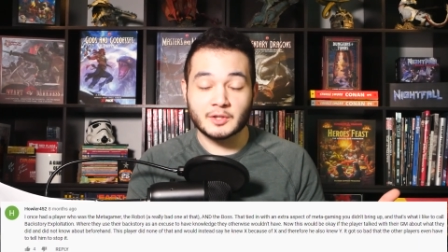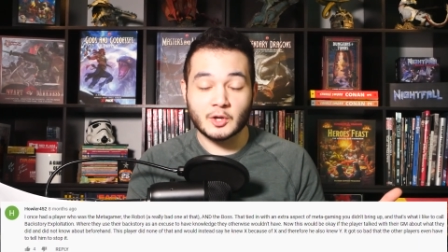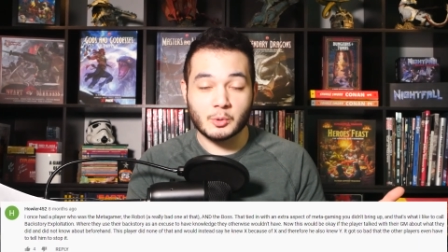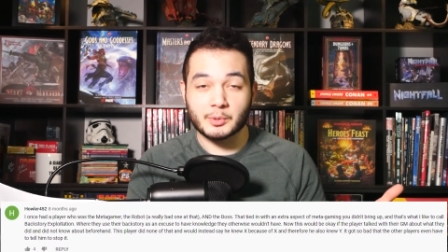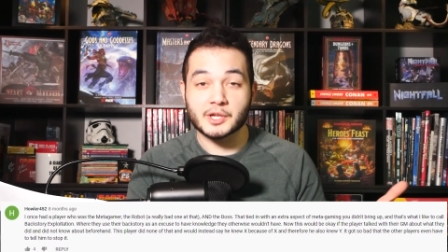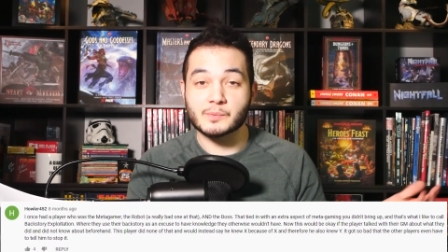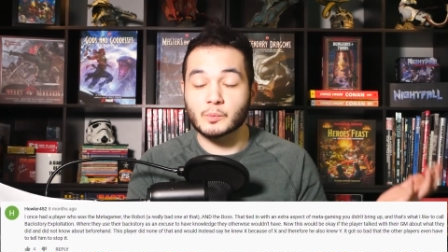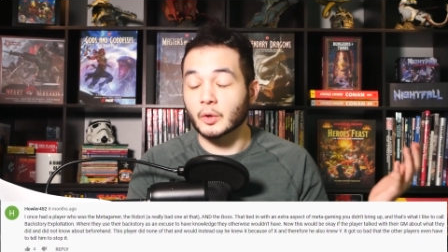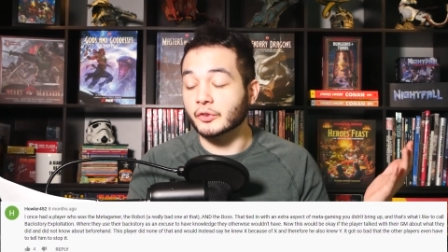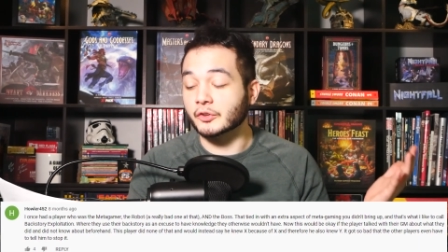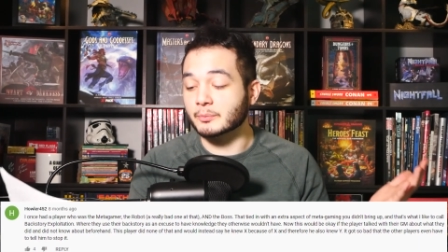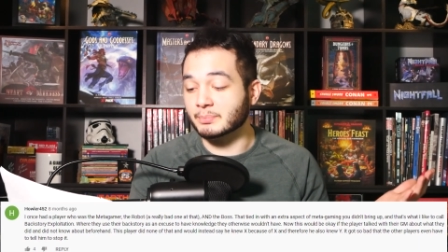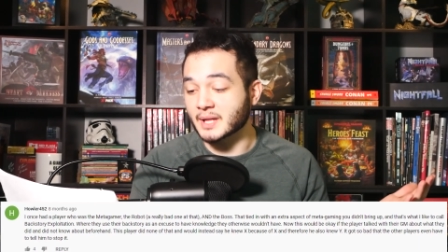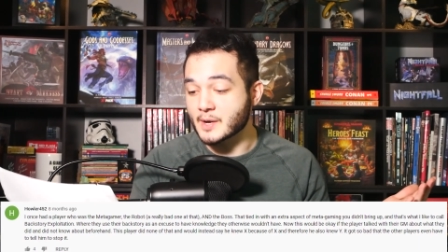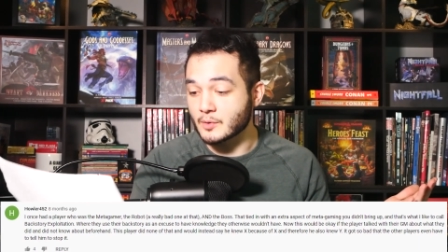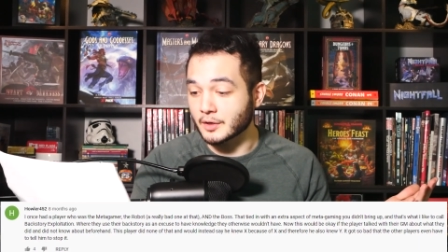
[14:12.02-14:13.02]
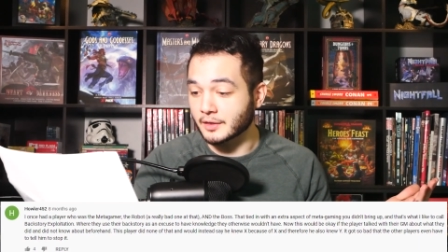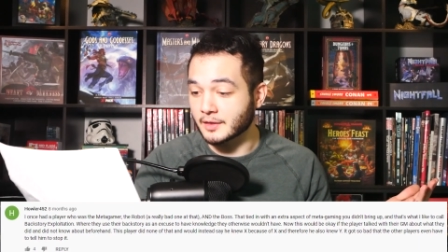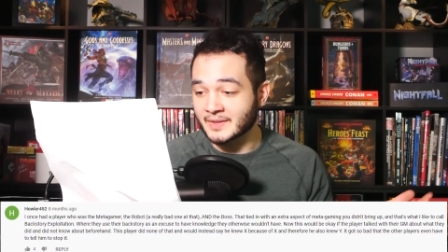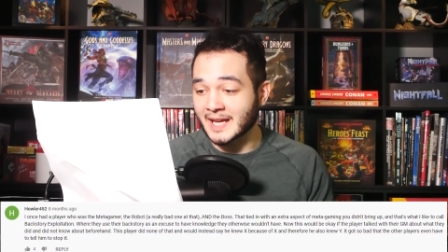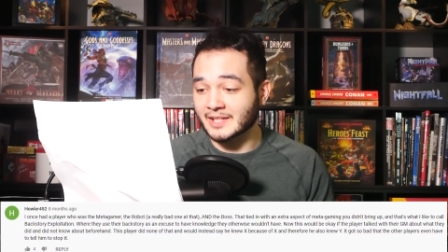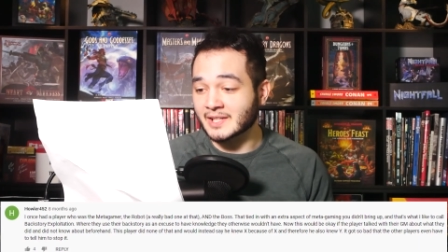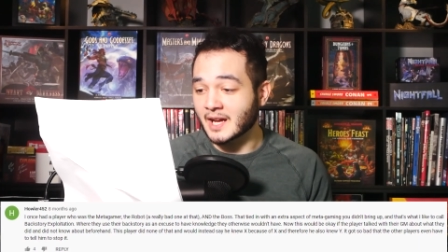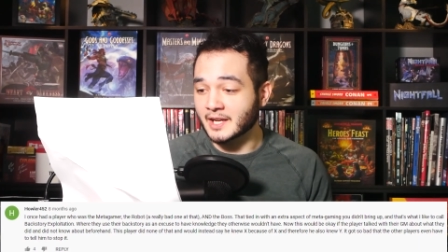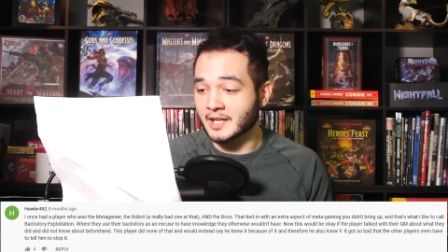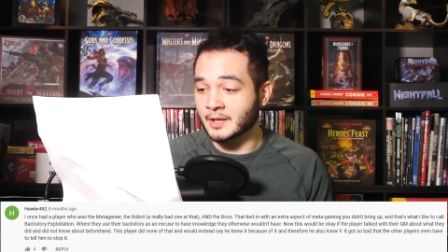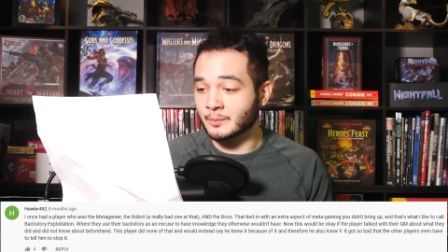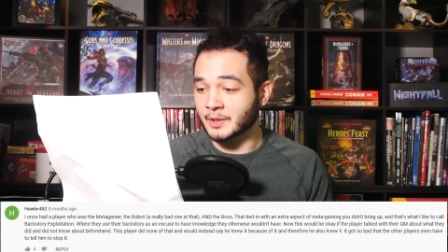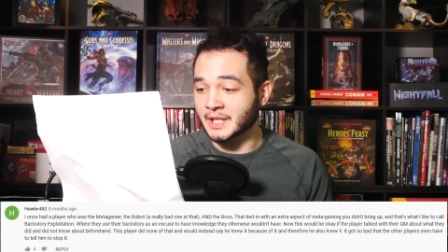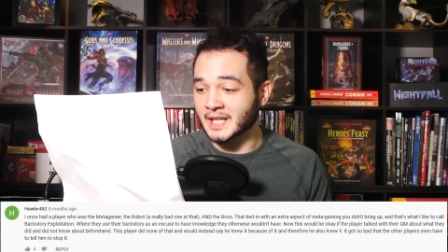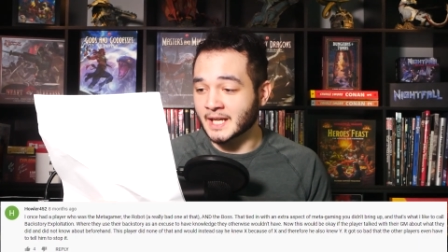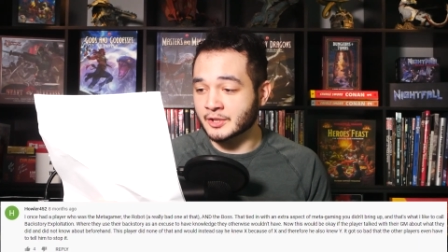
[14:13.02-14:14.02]
nobody wants to play with. That tied
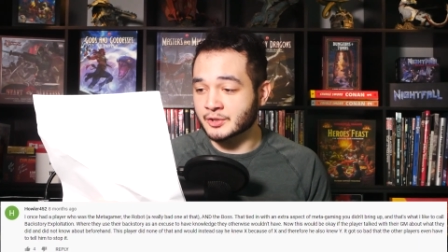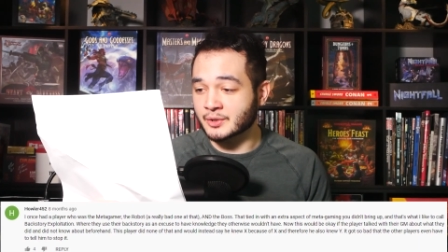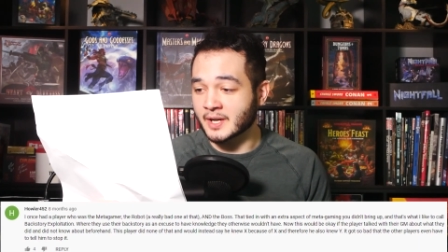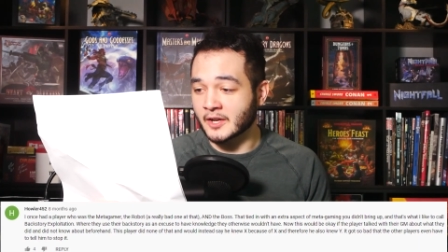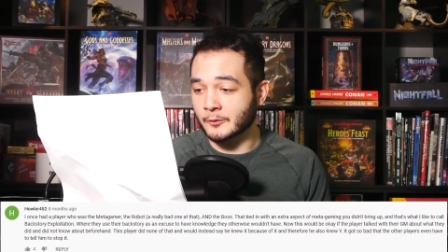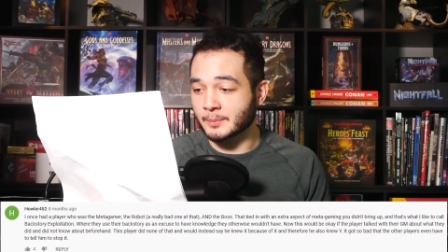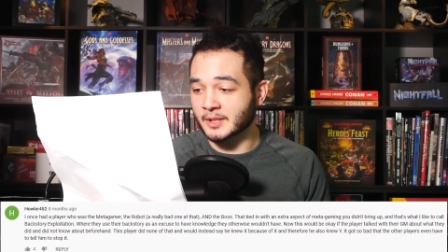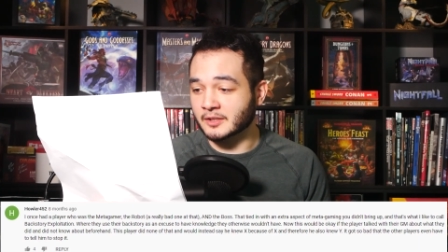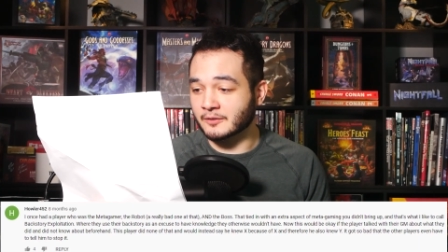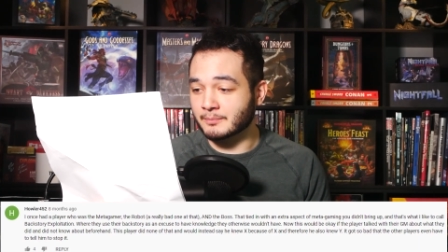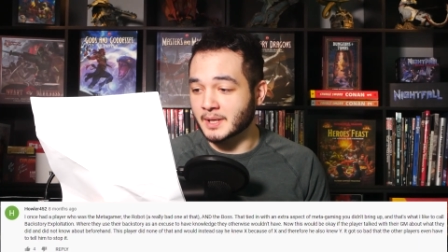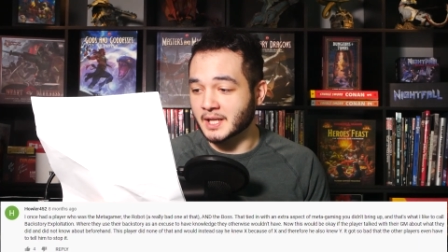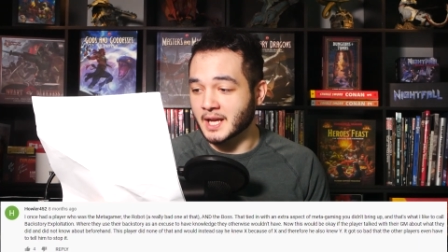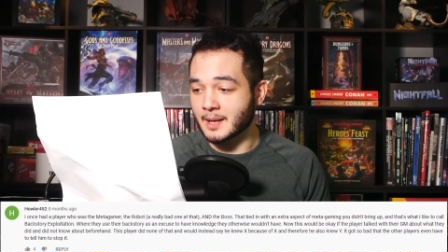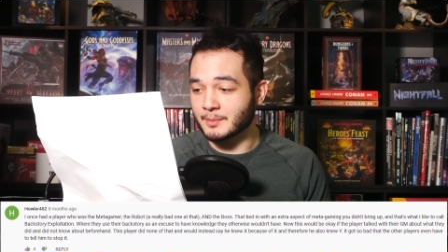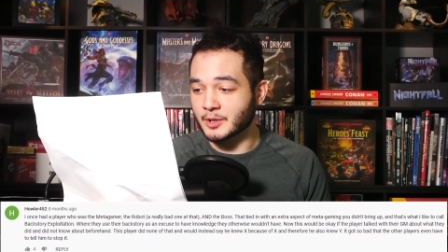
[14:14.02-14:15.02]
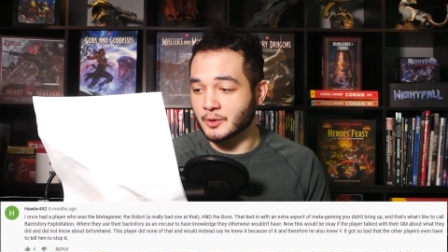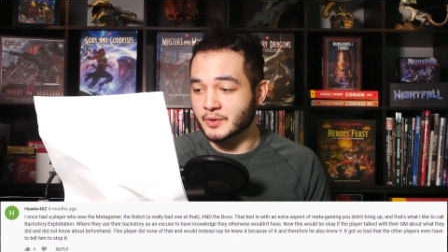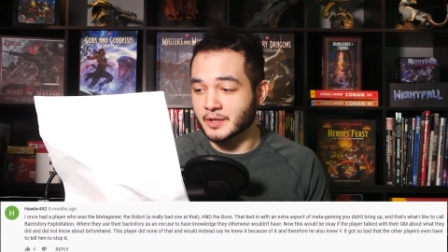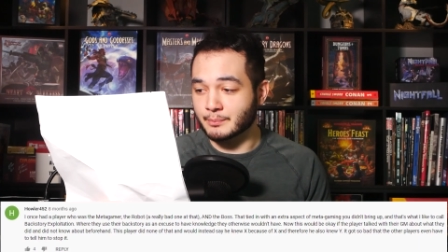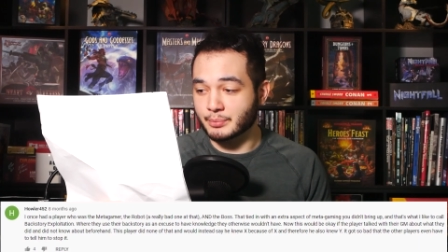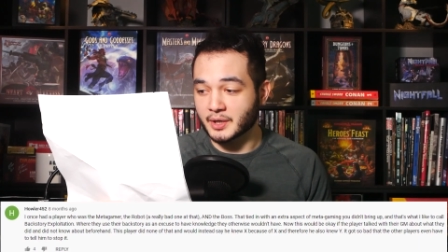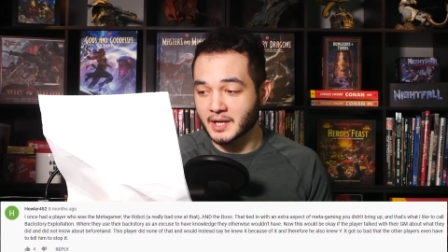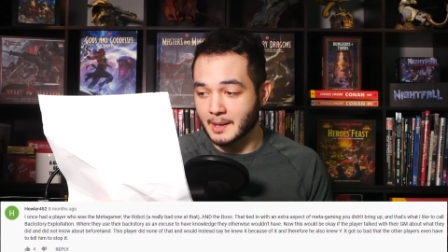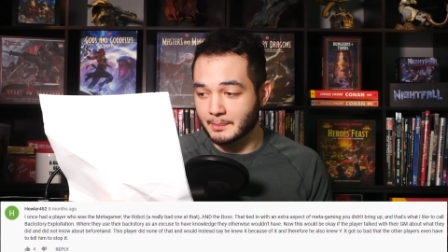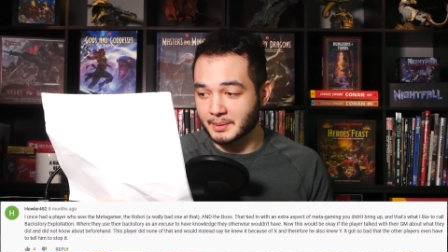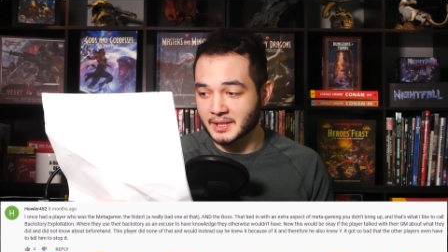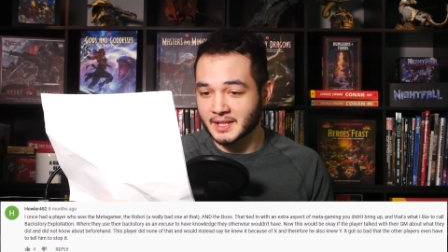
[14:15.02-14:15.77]
in with an extra aspect of metagaming you didn't bring up,